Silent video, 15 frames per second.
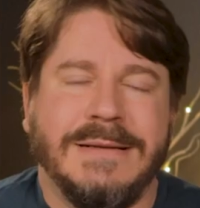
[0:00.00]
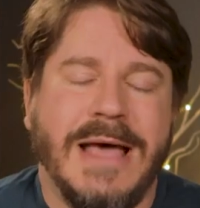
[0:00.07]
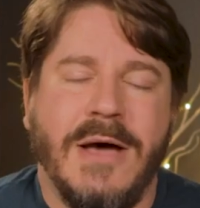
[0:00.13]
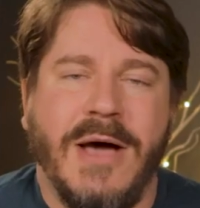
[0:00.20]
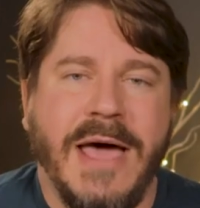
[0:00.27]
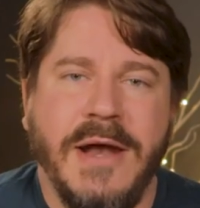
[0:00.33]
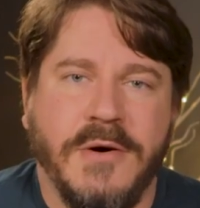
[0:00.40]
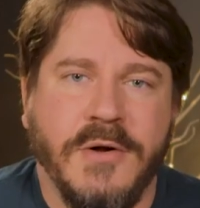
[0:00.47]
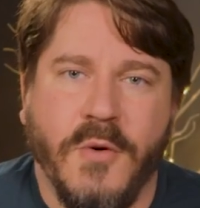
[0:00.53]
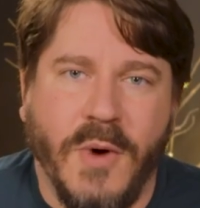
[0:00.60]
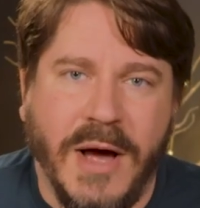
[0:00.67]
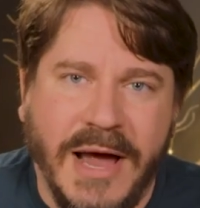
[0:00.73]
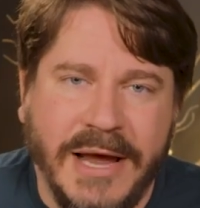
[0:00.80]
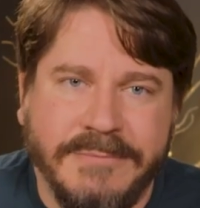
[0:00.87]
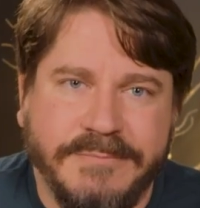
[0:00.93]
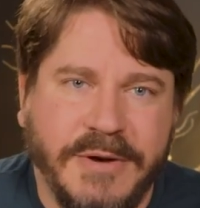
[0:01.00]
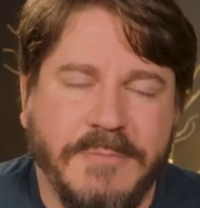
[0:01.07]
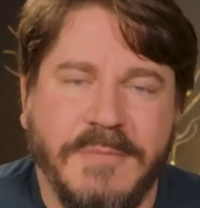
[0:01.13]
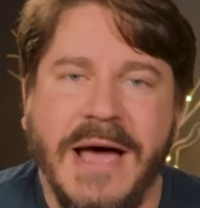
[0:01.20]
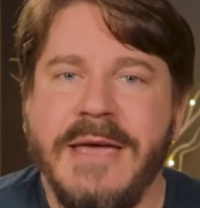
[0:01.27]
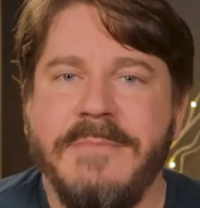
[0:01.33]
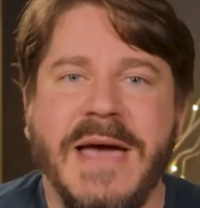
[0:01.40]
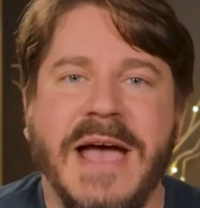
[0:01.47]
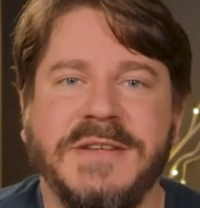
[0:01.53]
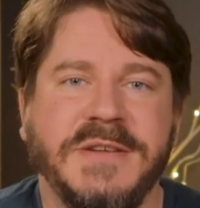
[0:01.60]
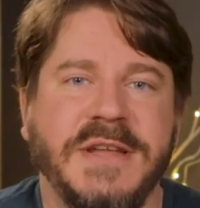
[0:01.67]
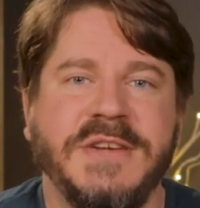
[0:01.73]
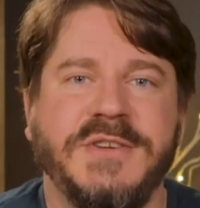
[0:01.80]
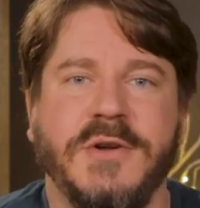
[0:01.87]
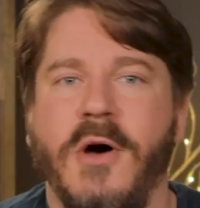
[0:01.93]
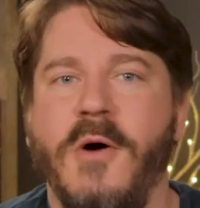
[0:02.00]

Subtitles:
Now, I don't know why, but my imagination